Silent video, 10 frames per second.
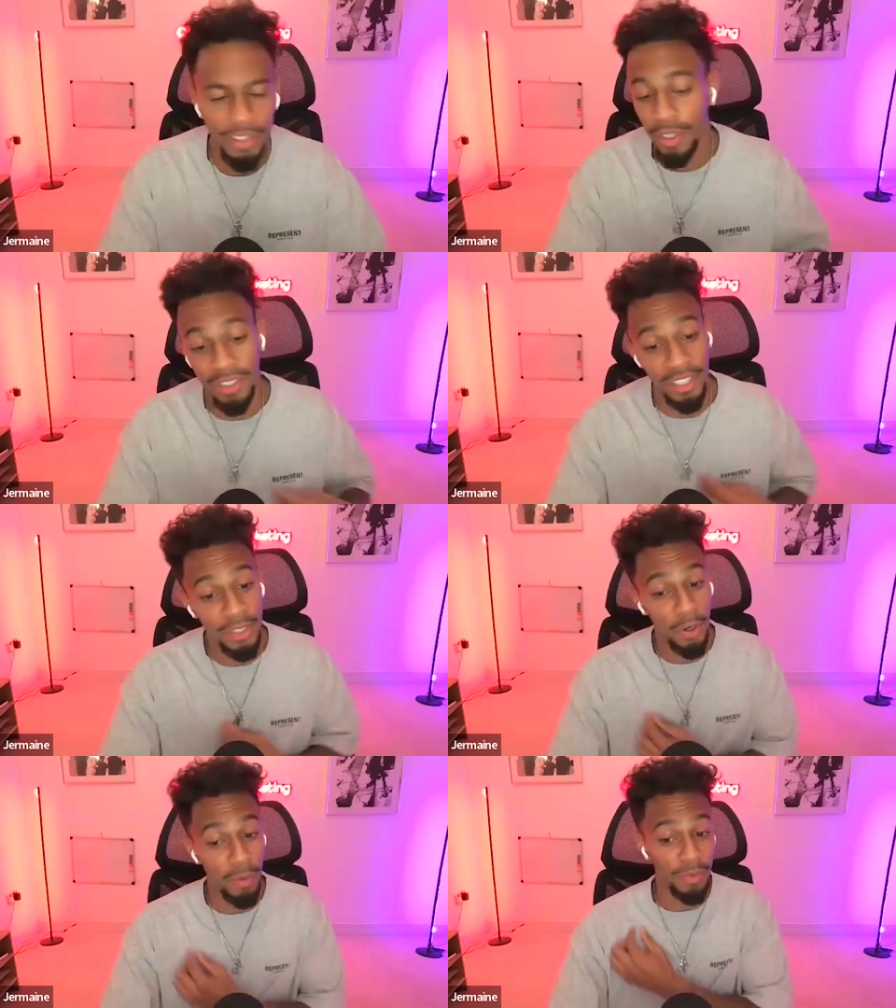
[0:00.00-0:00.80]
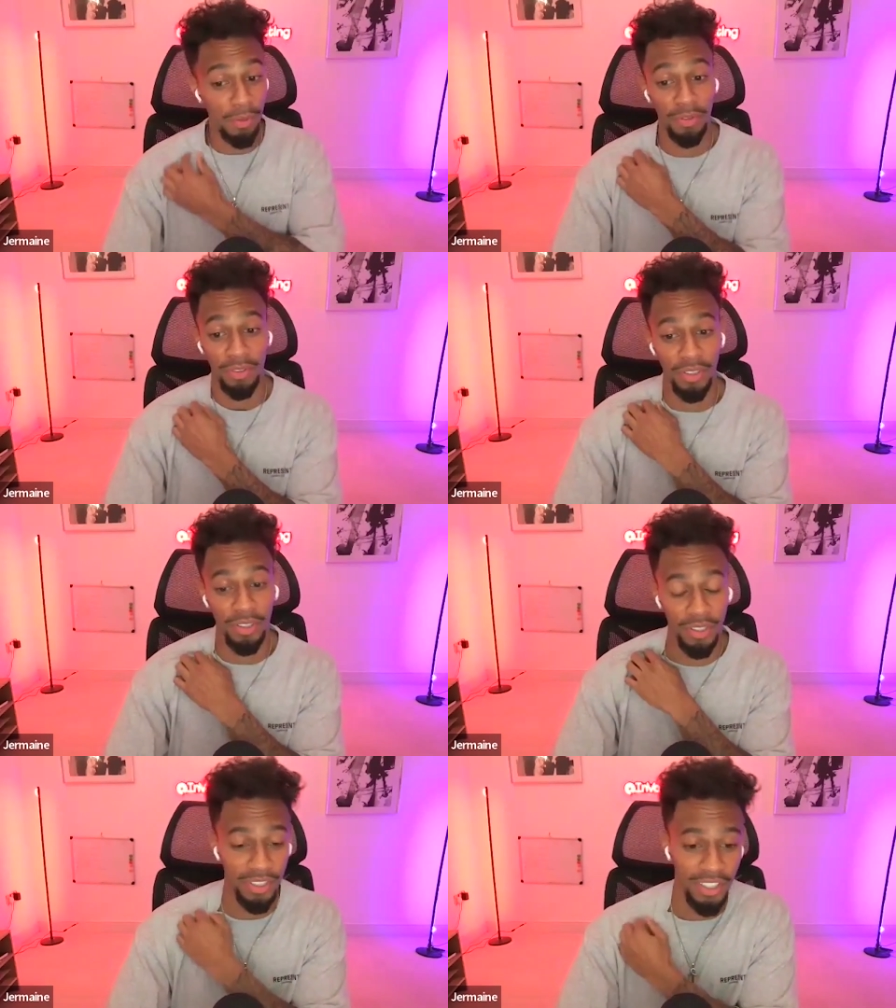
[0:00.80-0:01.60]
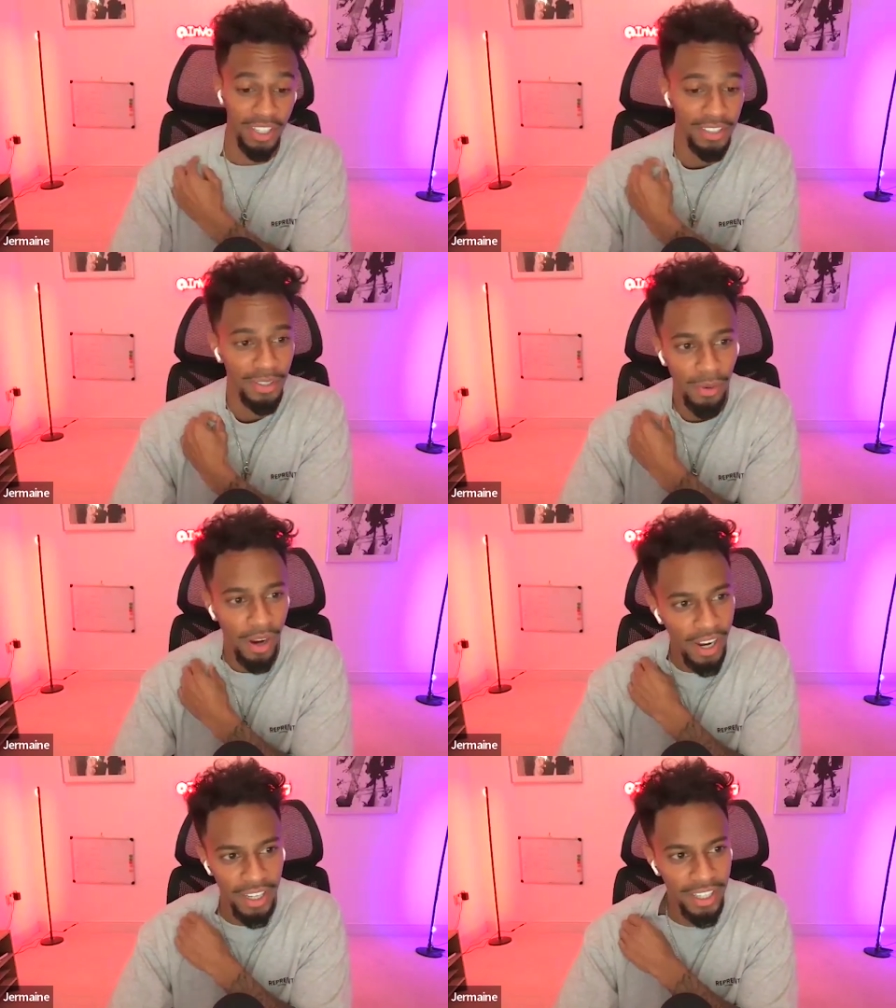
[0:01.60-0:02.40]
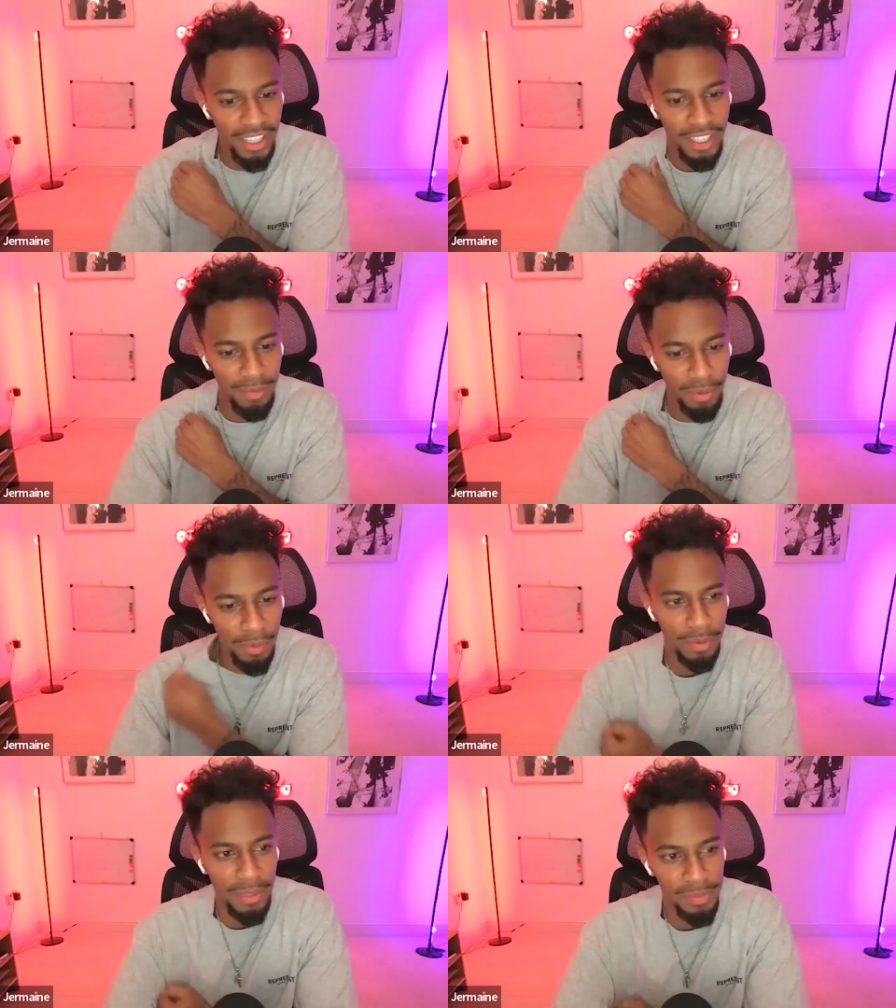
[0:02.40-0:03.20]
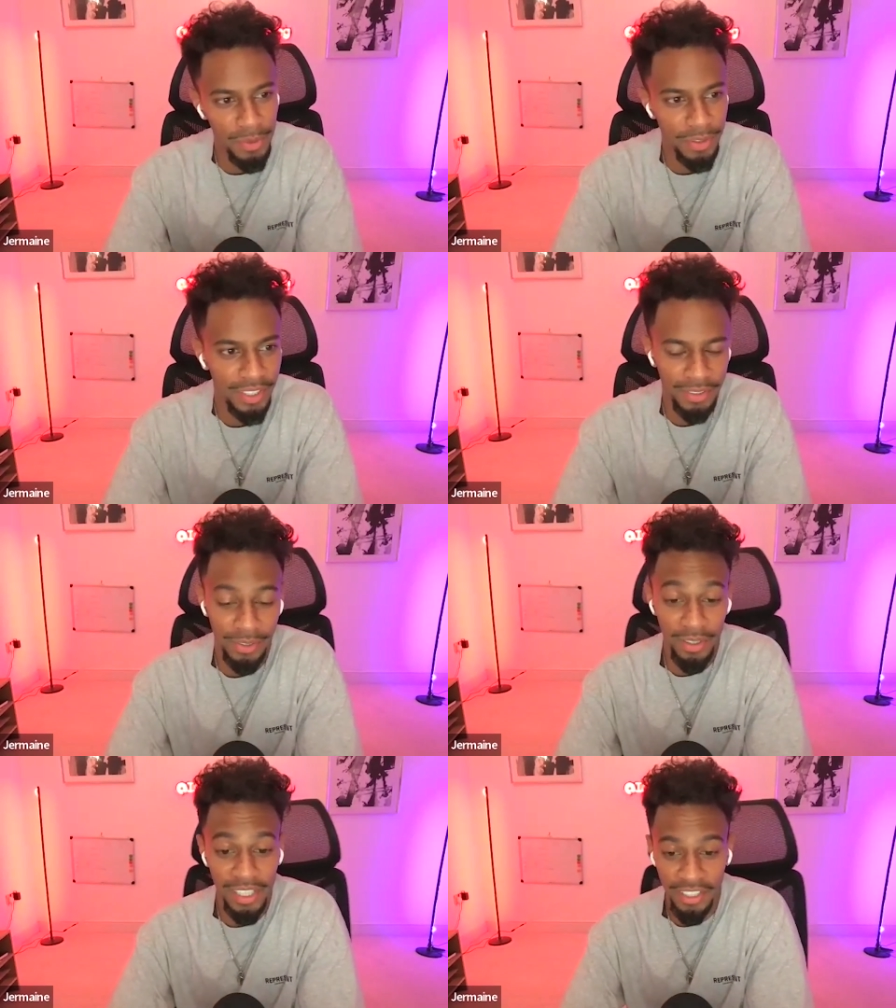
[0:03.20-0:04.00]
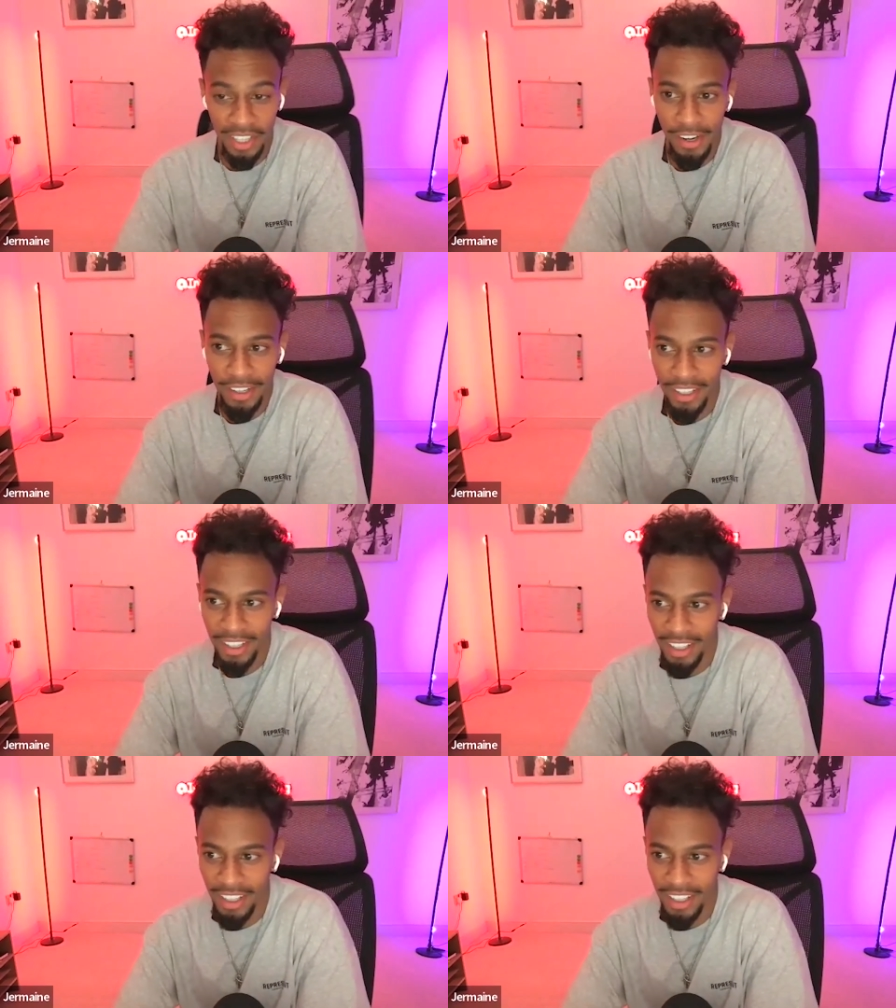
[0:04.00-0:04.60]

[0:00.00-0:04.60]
straight into e-com, to be honest with you. I don't know why. It probably would have made more sense to go lead gen.